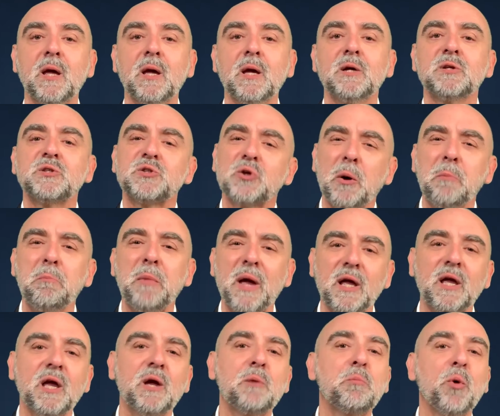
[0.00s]
So I'm
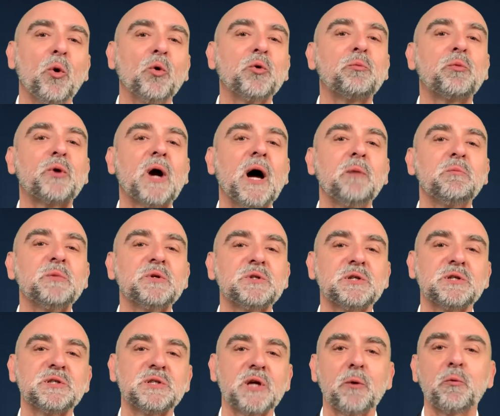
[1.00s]
making bold
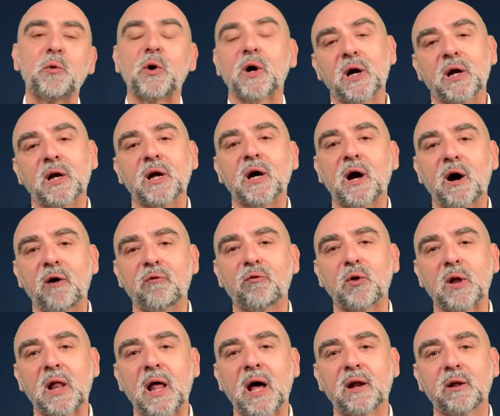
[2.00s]
promises that we're going to cover a
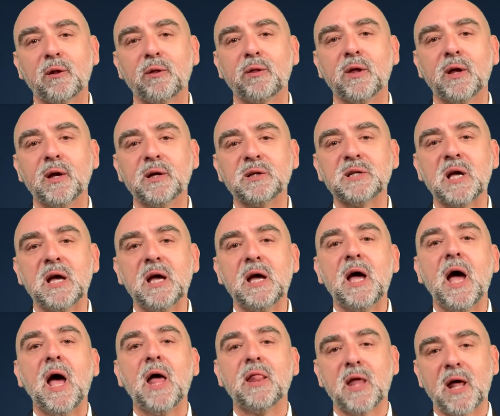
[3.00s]
lot of things
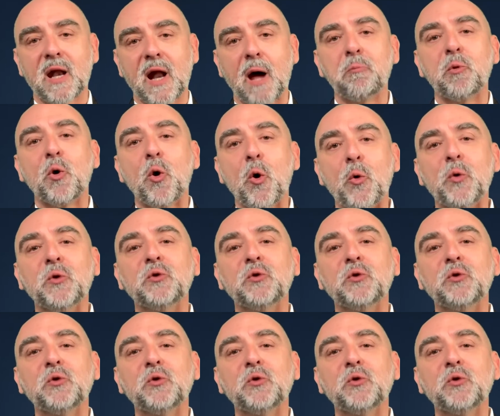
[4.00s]
and that I'm going